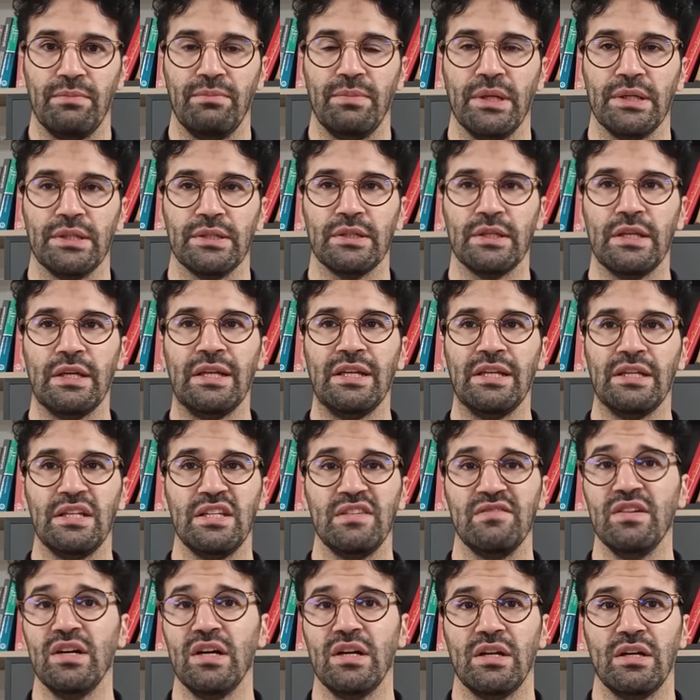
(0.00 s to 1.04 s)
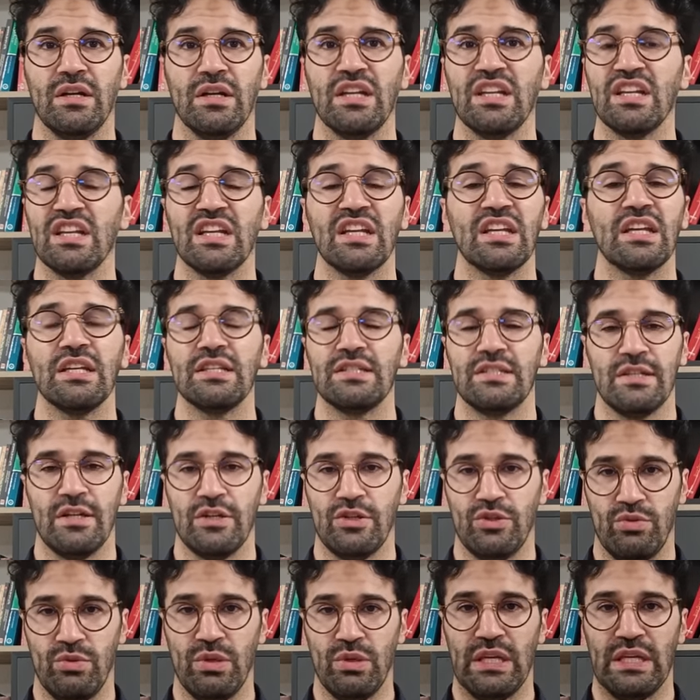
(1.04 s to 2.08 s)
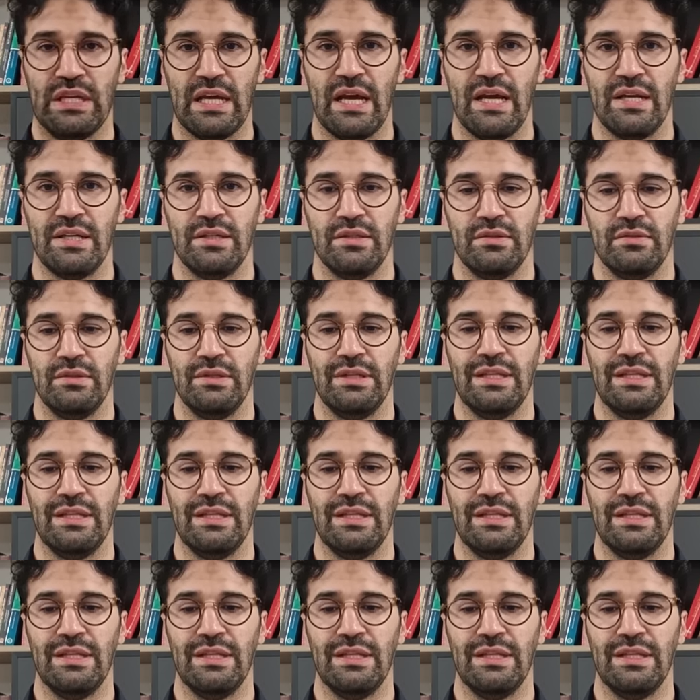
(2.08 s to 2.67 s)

But in Divan, he's not doing that.